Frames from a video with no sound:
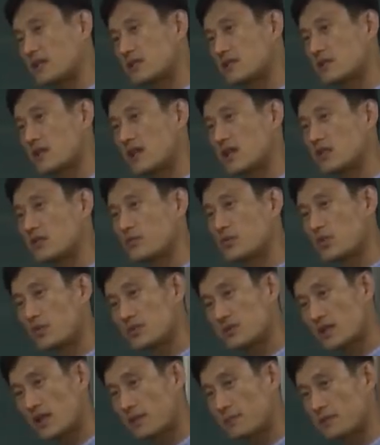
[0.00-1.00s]
this kind of noise
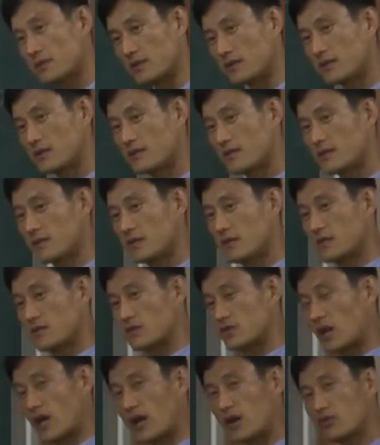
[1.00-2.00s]
sample.
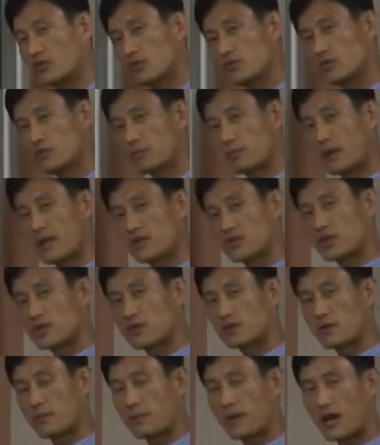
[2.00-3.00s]
So how do you measure
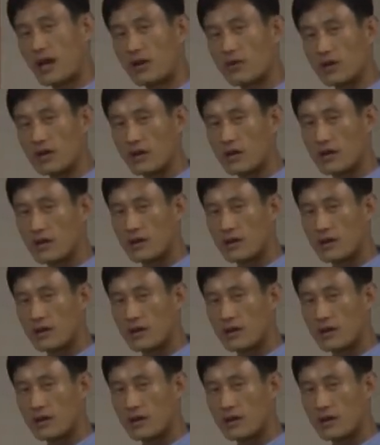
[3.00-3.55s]
the power?